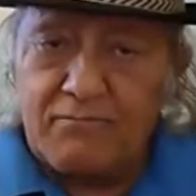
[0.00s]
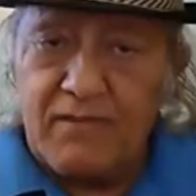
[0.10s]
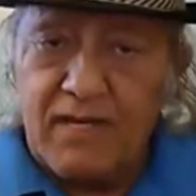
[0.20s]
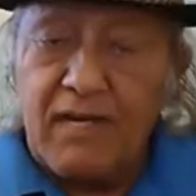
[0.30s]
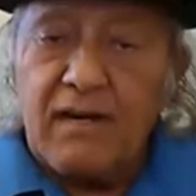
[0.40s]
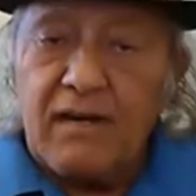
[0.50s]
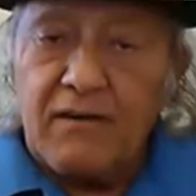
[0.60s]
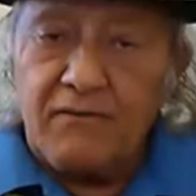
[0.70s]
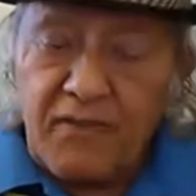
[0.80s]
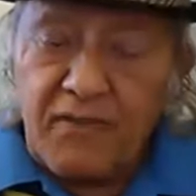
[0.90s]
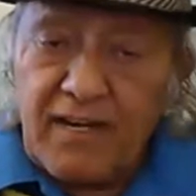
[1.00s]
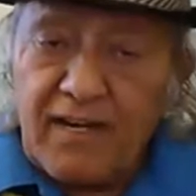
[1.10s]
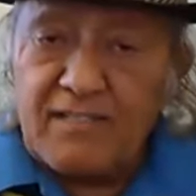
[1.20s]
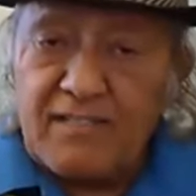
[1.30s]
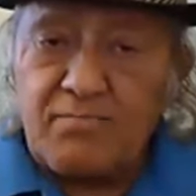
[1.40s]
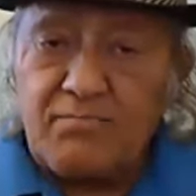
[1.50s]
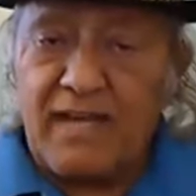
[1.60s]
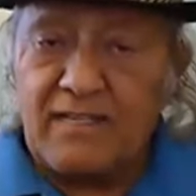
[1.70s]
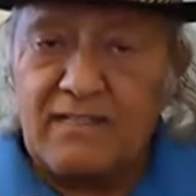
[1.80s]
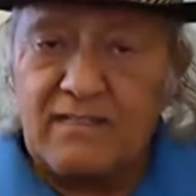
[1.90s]
Fearless mind
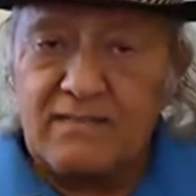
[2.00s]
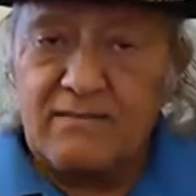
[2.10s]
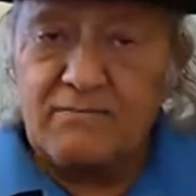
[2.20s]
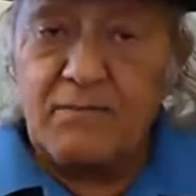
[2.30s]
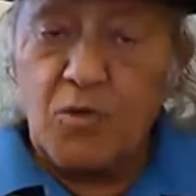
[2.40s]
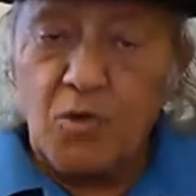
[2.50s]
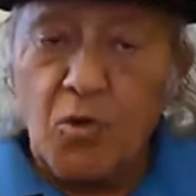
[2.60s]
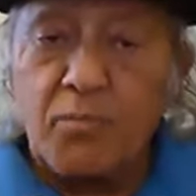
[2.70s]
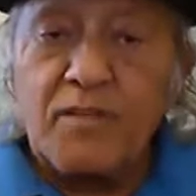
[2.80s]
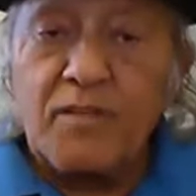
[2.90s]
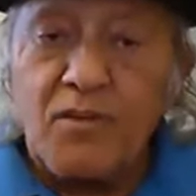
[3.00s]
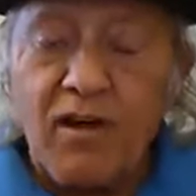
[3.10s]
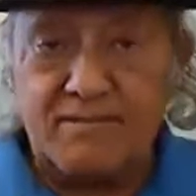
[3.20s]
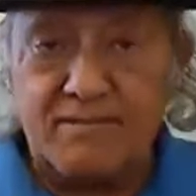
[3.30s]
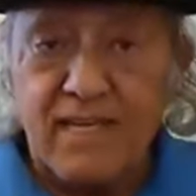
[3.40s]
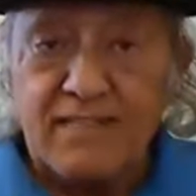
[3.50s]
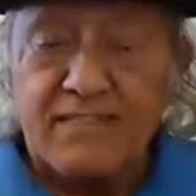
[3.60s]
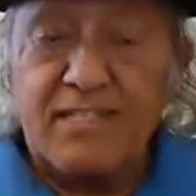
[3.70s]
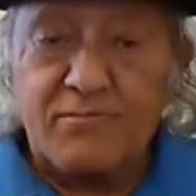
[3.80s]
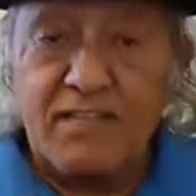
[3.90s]
by opening your heart.
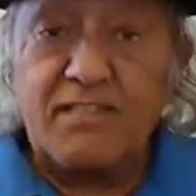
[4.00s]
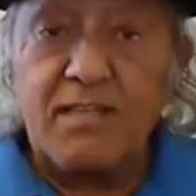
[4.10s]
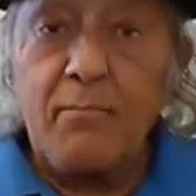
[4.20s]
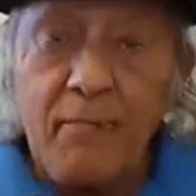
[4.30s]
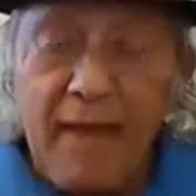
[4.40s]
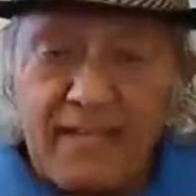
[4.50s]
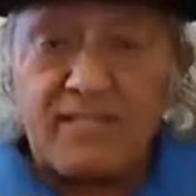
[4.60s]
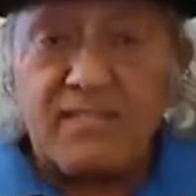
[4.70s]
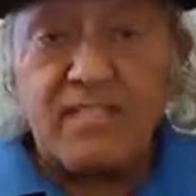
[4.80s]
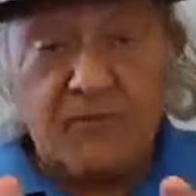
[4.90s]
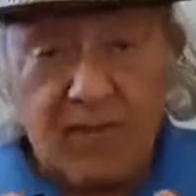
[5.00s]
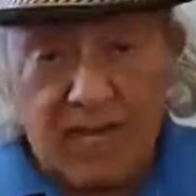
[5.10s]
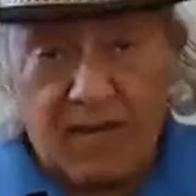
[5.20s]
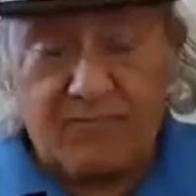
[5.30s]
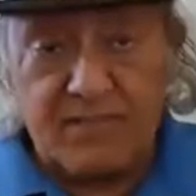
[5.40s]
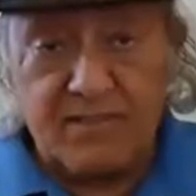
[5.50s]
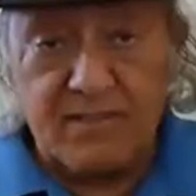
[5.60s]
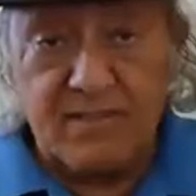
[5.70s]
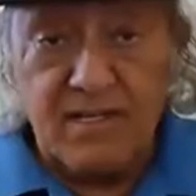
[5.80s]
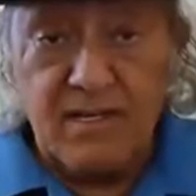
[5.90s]
That's why I say medicine of laughter
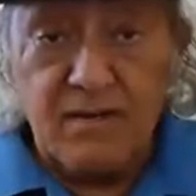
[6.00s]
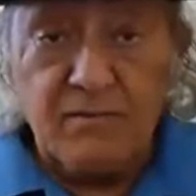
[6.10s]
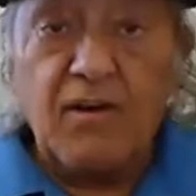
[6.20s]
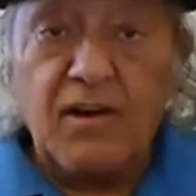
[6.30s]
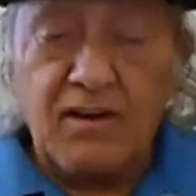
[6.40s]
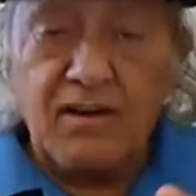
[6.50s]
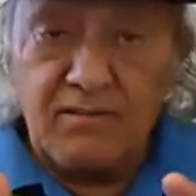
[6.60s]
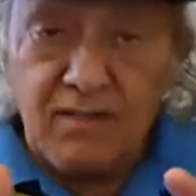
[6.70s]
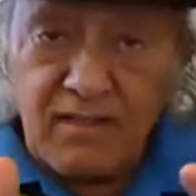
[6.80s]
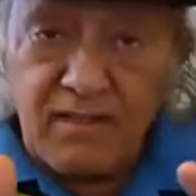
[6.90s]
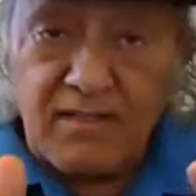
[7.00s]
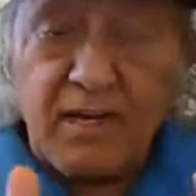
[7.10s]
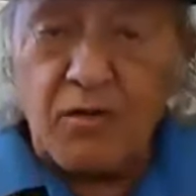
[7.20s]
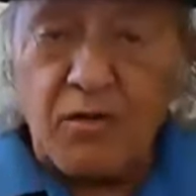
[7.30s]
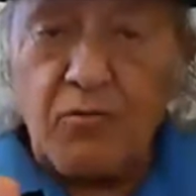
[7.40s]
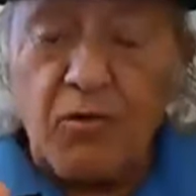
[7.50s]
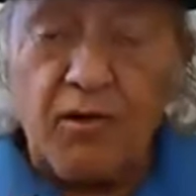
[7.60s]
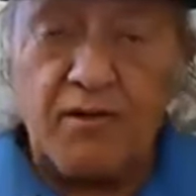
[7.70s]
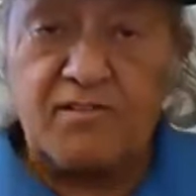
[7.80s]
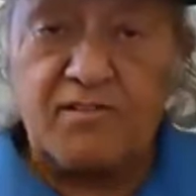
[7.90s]
for
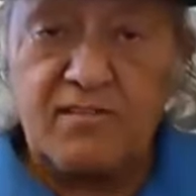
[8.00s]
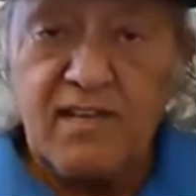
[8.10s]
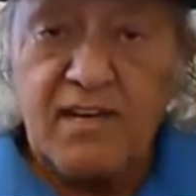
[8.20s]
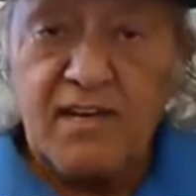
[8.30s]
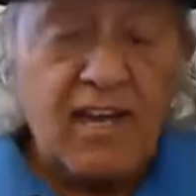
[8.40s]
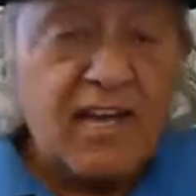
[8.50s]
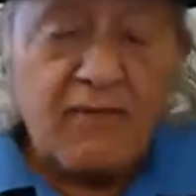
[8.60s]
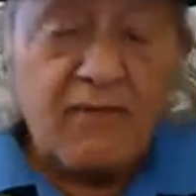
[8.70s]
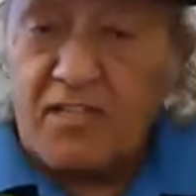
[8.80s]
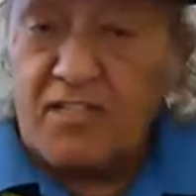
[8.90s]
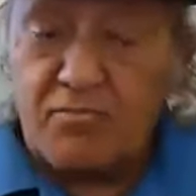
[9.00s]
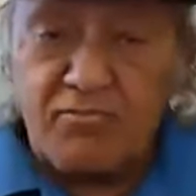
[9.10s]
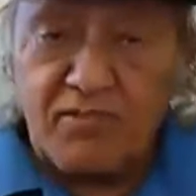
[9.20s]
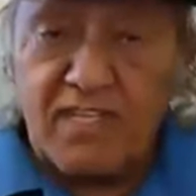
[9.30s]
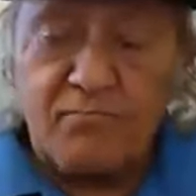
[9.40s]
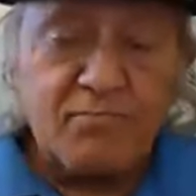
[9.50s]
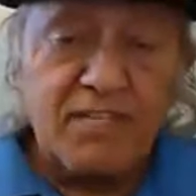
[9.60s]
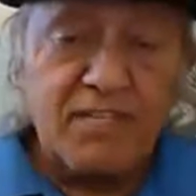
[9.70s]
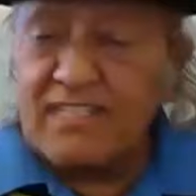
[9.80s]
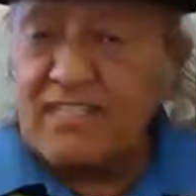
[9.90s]
coronavirus. Laughter is free,
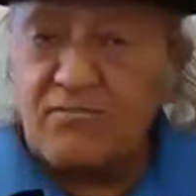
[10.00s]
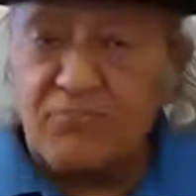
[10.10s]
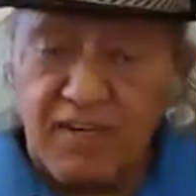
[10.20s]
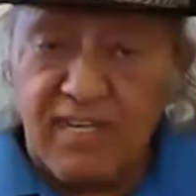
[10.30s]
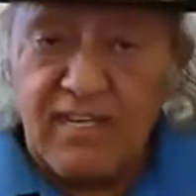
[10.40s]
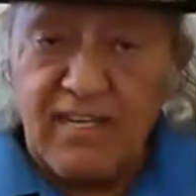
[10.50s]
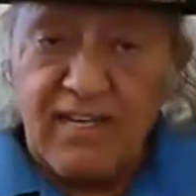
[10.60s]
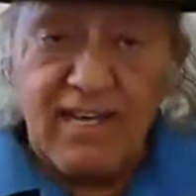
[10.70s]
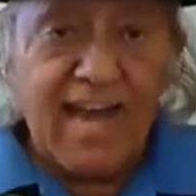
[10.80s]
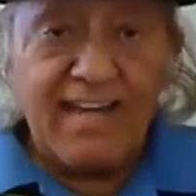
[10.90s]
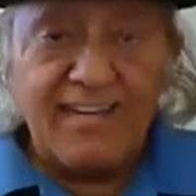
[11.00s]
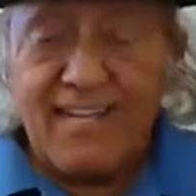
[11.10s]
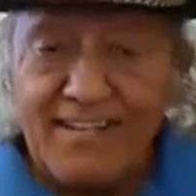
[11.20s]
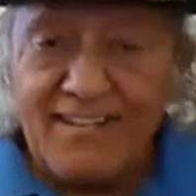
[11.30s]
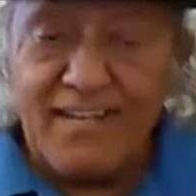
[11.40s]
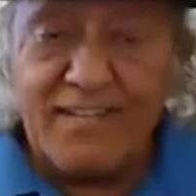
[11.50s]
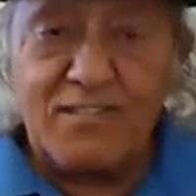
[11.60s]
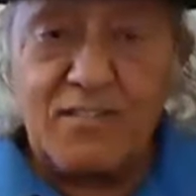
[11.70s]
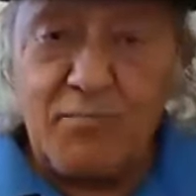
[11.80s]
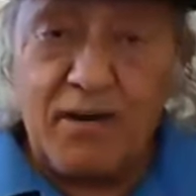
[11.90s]
breathing is free, and energizing
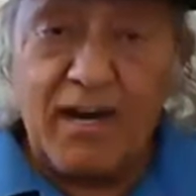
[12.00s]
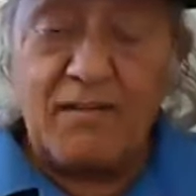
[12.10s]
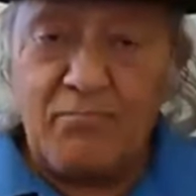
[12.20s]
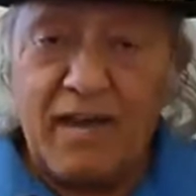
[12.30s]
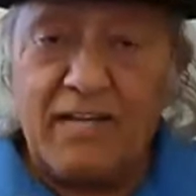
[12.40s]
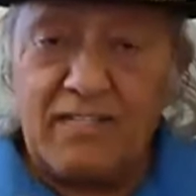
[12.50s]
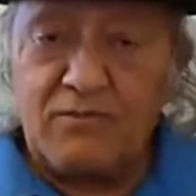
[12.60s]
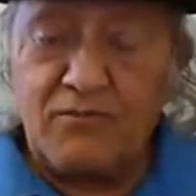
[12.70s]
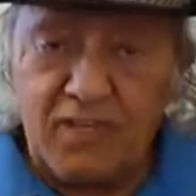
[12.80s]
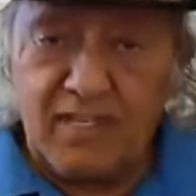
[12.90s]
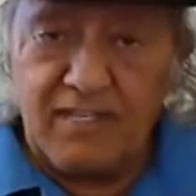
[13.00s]
your body and mind is free.